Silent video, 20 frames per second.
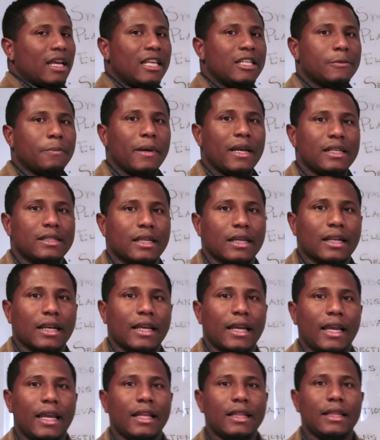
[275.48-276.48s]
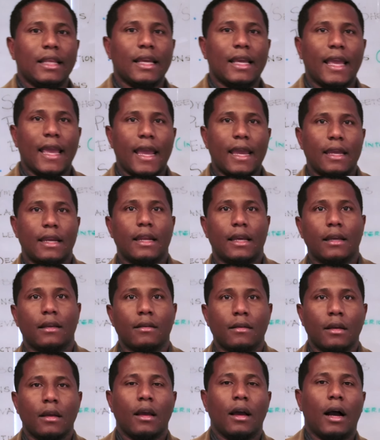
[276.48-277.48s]
is basically
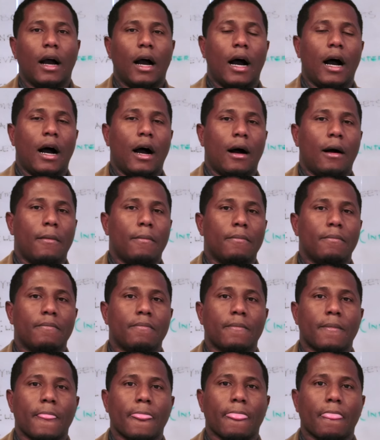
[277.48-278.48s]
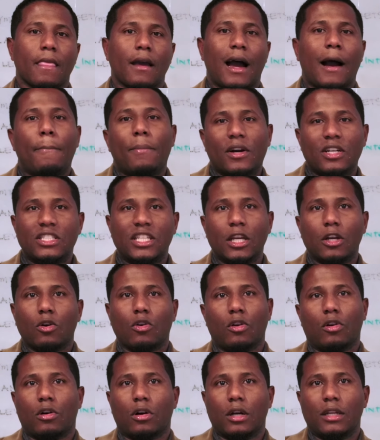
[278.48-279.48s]
indicating a
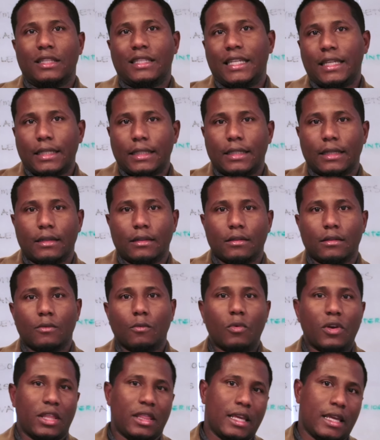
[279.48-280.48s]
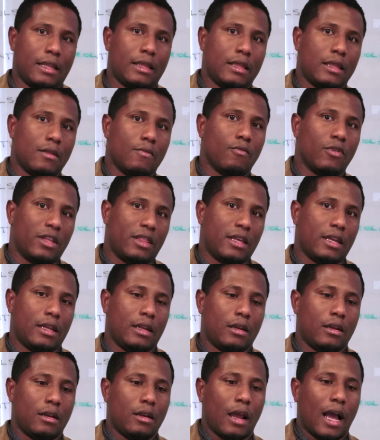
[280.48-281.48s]
particular detail
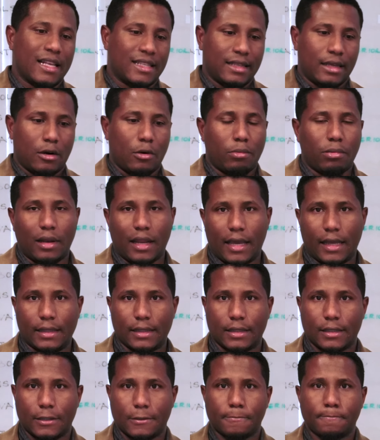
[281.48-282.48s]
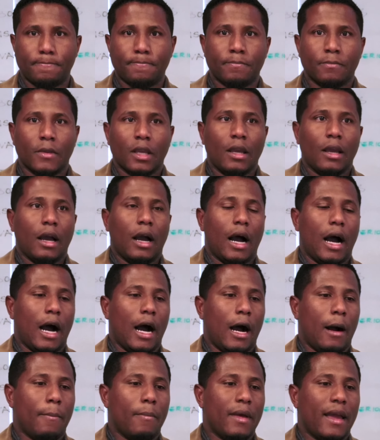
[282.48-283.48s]
within a set of plans.
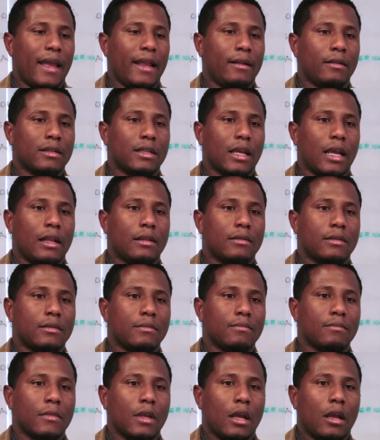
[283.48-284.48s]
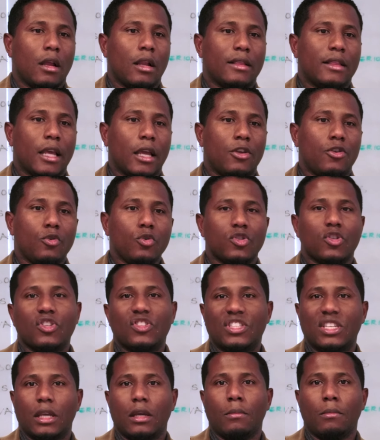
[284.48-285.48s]
And the use of
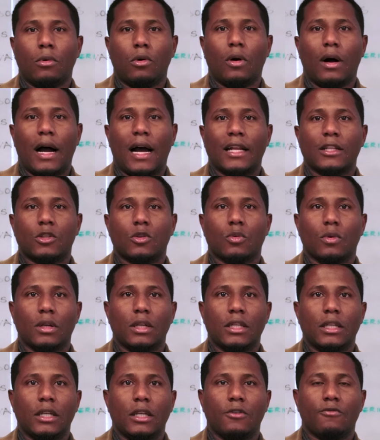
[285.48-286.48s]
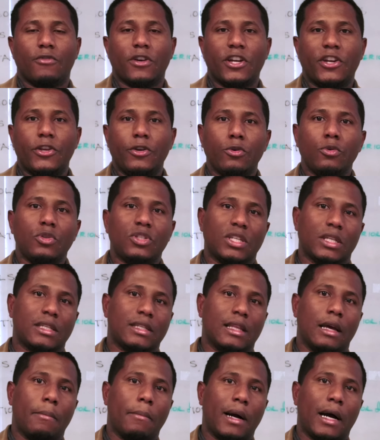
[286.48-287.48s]
symbol actually reduces
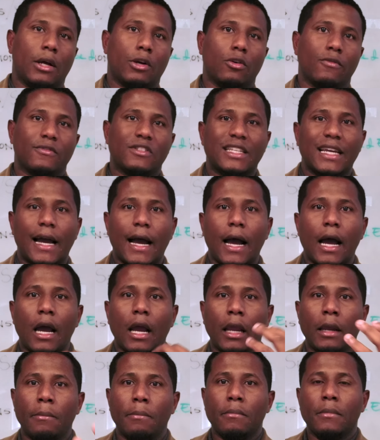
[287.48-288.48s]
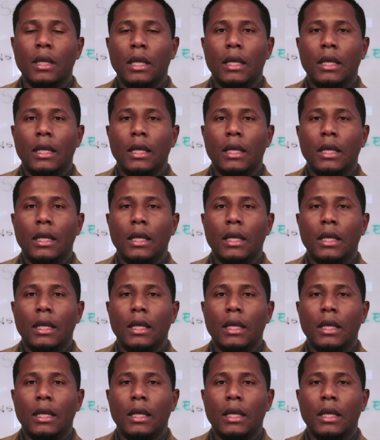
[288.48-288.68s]
the amount of time